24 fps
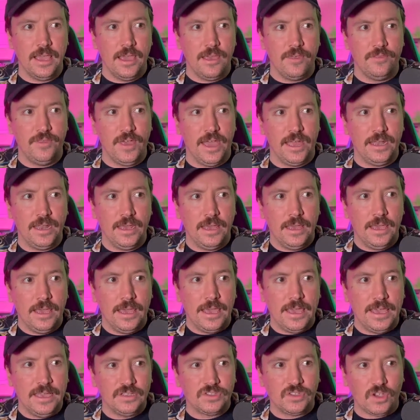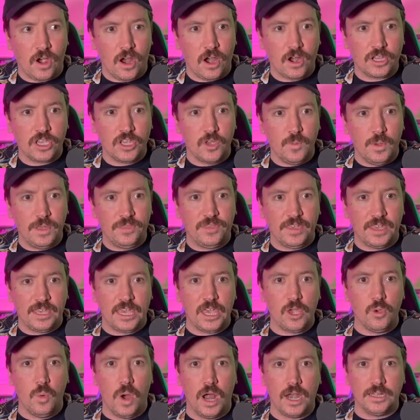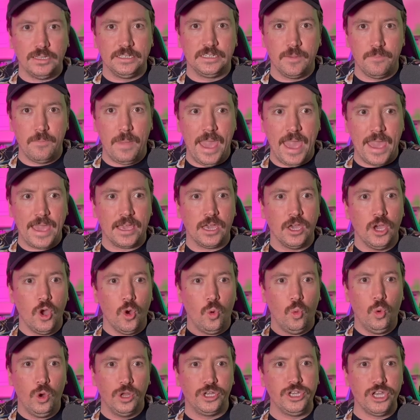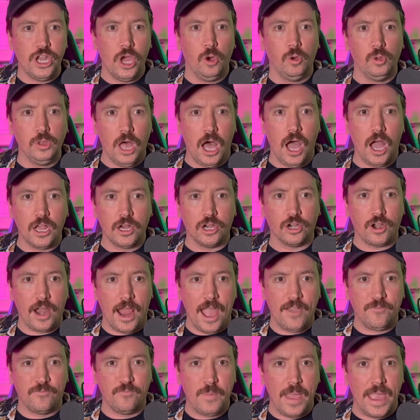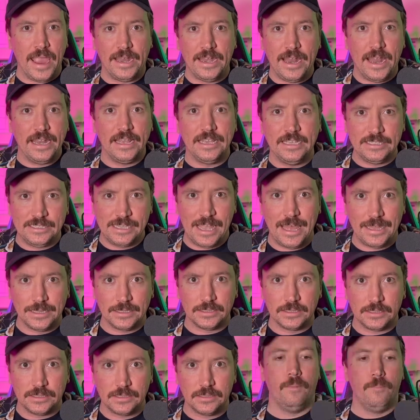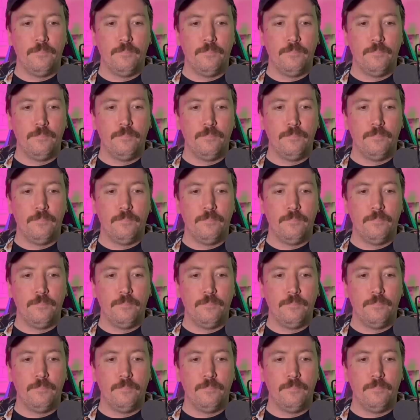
then his argument that he wanted to make would no longer have made any sense.